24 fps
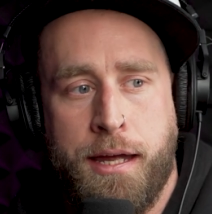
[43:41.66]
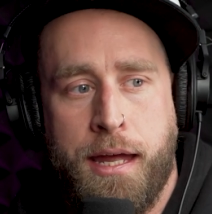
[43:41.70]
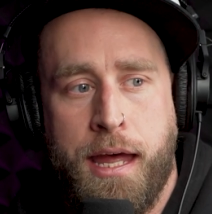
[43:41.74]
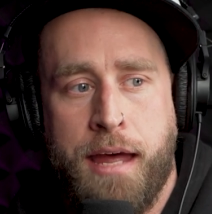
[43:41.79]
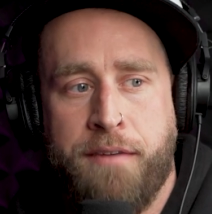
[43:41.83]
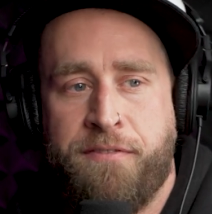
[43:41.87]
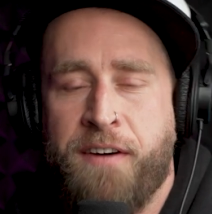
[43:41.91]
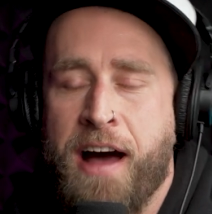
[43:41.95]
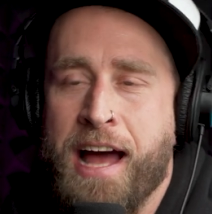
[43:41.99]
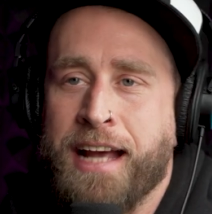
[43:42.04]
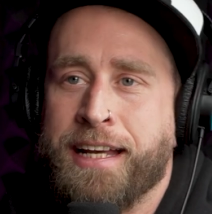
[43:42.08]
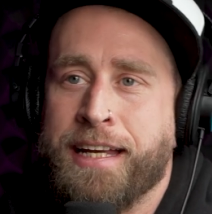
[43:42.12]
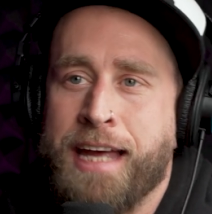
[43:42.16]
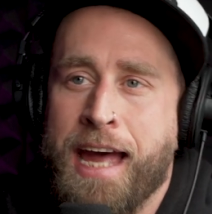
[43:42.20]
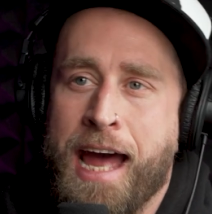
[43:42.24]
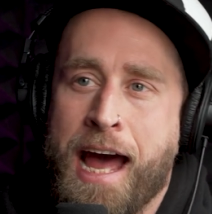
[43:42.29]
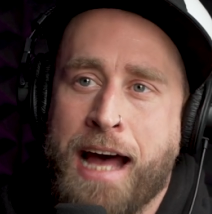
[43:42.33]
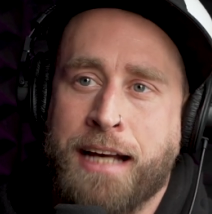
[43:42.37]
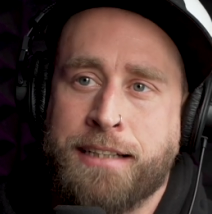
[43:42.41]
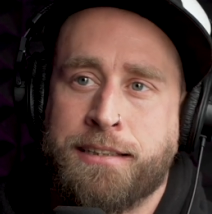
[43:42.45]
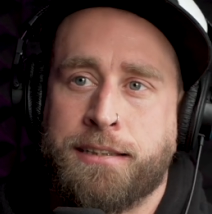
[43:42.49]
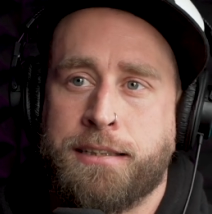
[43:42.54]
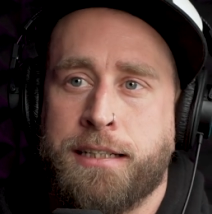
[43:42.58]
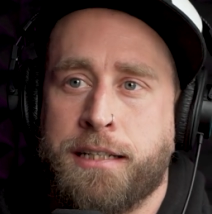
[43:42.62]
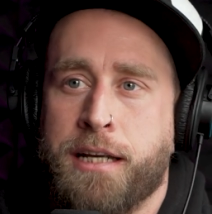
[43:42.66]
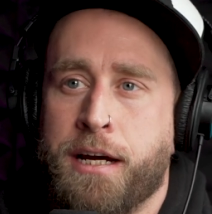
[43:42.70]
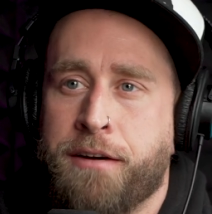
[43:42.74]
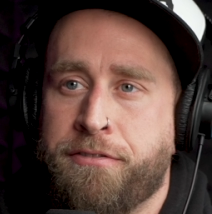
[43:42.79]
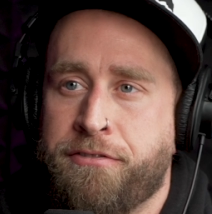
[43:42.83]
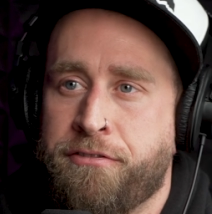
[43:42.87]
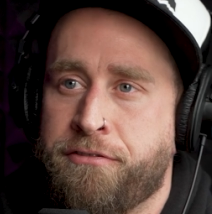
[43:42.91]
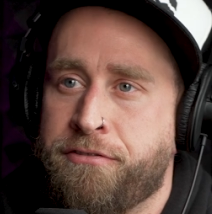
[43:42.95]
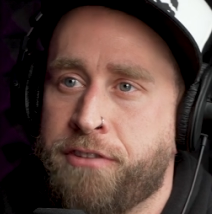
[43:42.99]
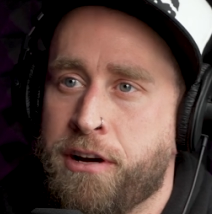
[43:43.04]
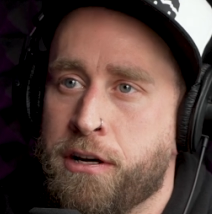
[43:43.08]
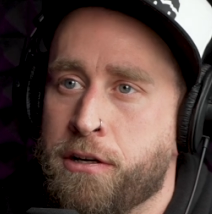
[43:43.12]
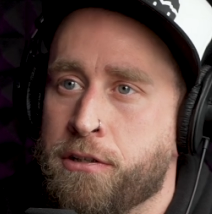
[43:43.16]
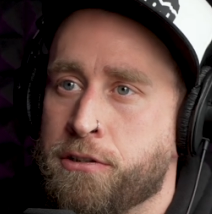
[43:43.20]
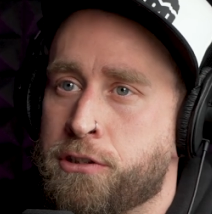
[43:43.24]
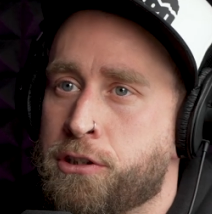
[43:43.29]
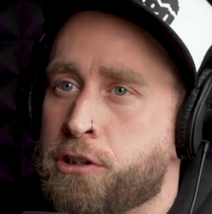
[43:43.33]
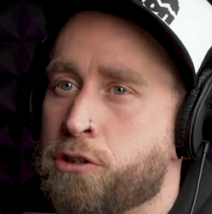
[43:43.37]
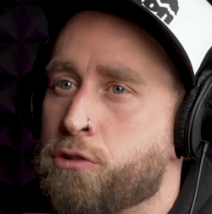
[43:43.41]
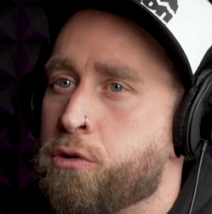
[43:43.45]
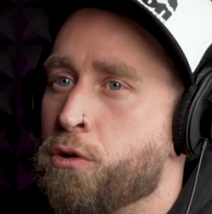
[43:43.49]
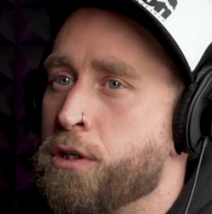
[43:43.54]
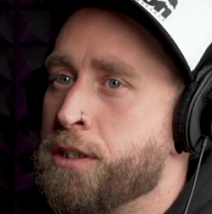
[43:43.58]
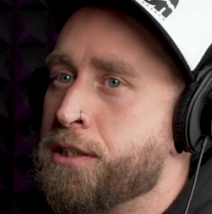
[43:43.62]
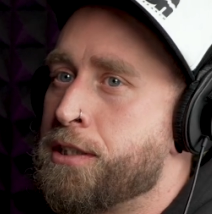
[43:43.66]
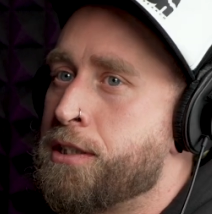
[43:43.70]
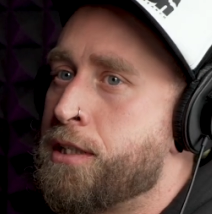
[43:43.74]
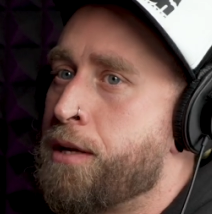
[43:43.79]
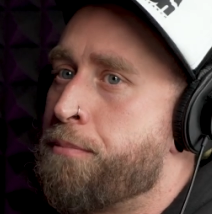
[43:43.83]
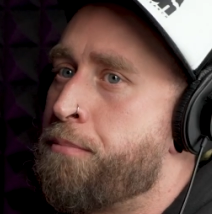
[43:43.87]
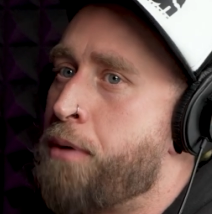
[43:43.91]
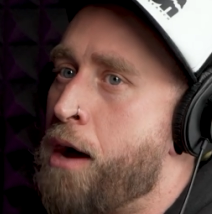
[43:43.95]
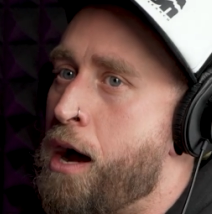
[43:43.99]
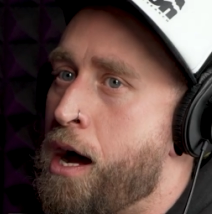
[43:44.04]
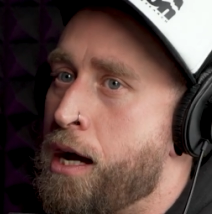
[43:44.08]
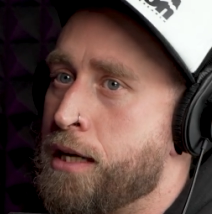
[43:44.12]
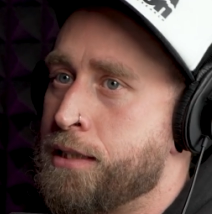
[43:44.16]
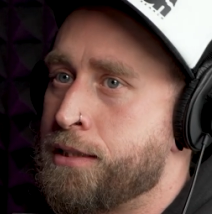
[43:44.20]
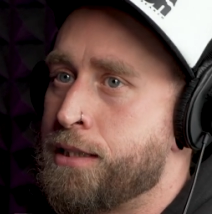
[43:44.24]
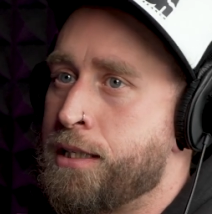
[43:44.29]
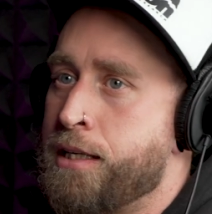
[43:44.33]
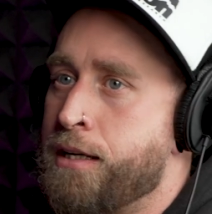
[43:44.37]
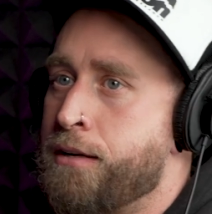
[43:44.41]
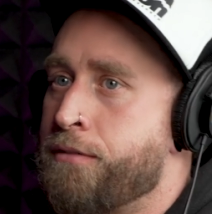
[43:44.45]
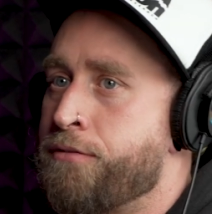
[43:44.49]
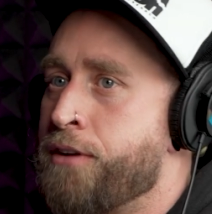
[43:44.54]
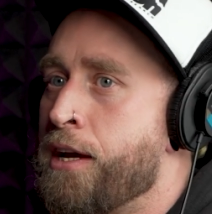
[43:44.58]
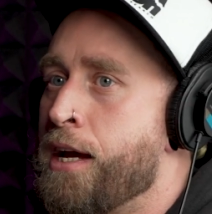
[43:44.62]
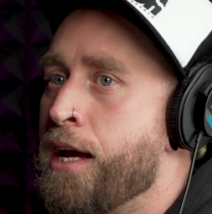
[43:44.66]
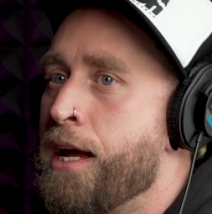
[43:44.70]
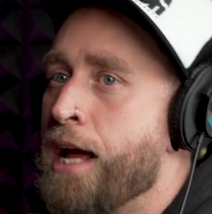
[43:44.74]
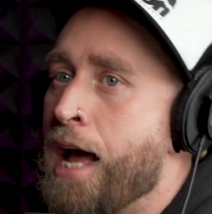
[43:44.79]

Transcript: if I cast enough votes towards the positive,